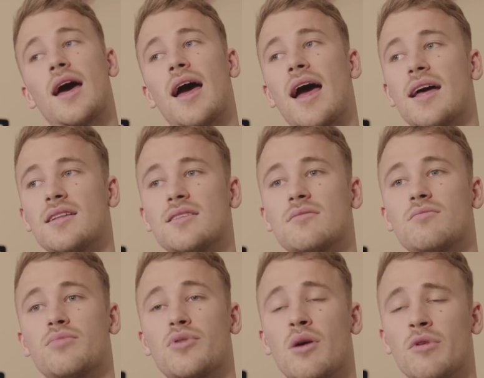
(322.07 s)
And
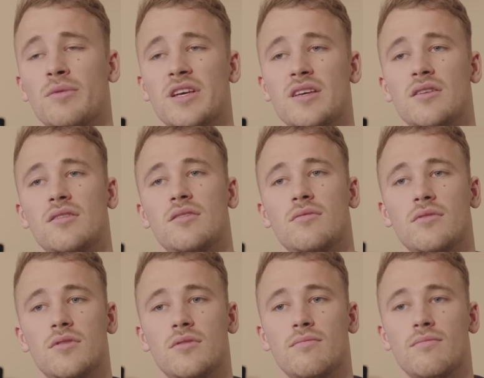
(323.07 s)
probably
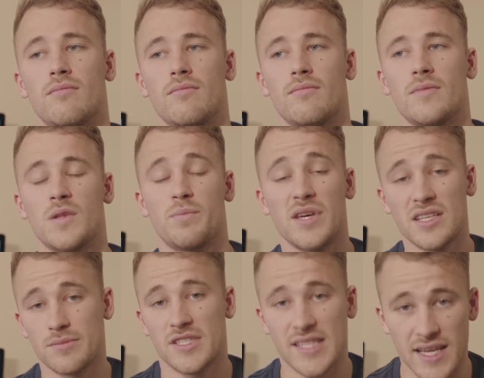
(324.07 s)
the
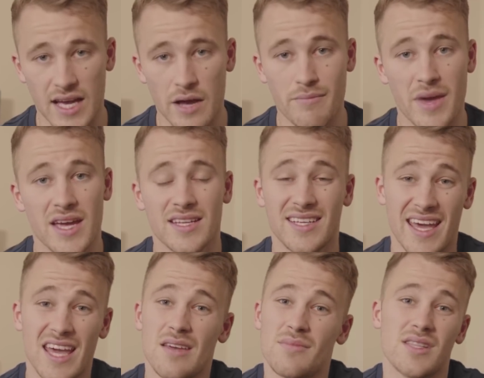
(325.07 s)
biggest mistake I made
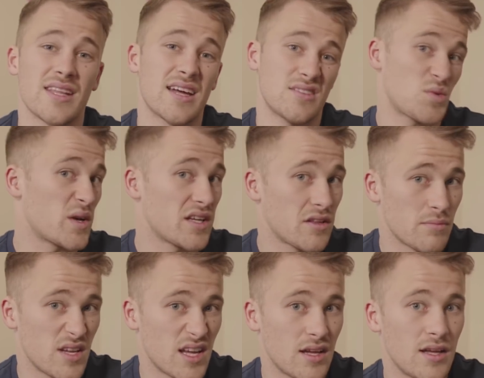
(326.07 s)
came in that 20th
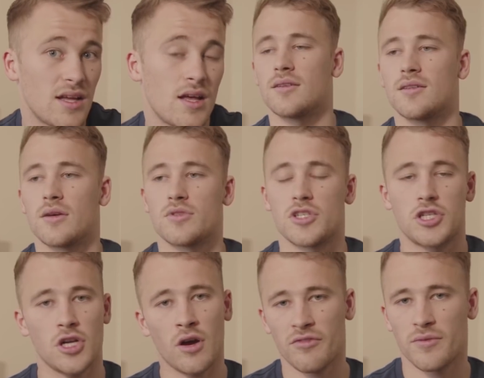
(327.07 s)
minute. There was a
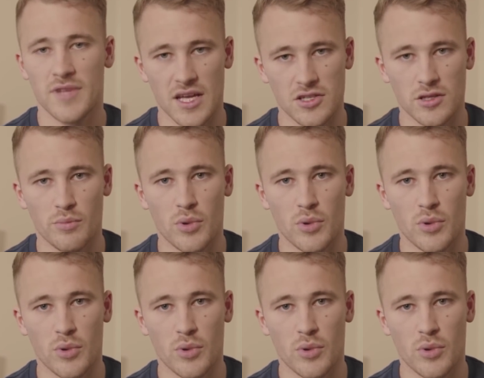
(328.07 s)
shot from the edge of the